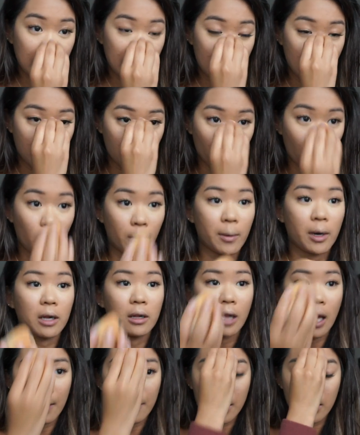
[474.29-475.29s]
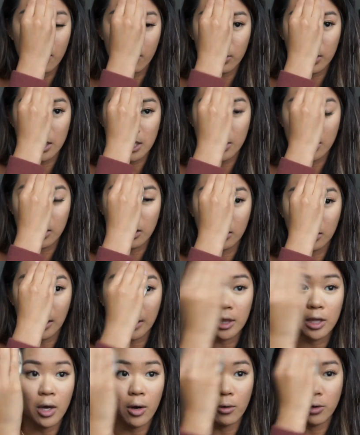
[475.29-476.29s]
in warmer climate or near
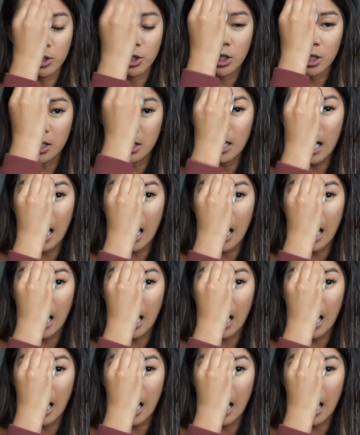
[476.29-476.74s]
like the ocean,